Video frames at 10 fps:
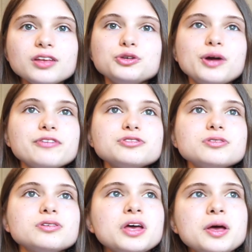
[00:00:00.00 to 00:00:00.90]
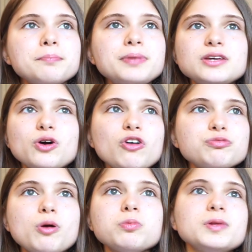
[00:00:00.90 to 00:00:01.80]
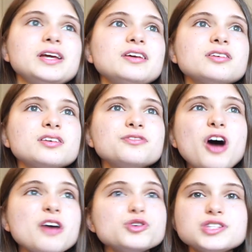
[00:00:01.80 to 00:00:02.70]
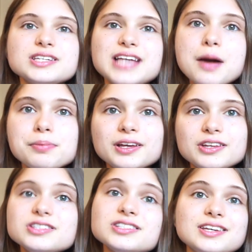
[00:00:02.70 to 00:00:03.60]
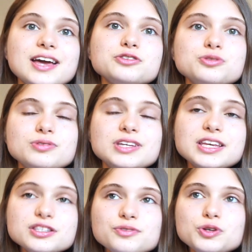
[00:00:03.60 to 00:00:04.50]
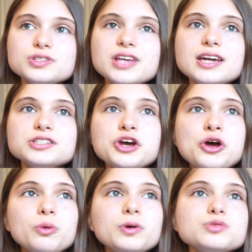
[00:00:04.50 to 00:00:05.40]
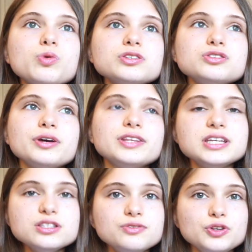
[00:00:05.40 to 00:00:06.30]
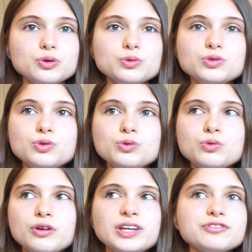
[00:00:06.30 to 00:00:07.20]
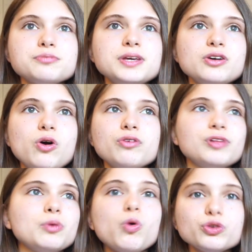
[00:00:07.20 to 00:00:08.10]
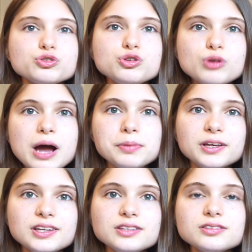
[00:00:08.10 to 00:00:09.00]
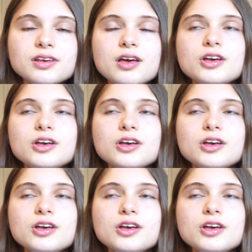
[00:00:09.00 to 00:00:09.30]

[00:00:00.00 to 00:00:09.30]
You have to beat off probably 5 or 6 applicants to get to the interview stage, whereas once you're at the interview, you only have to beat off like 1 or 2 applicants.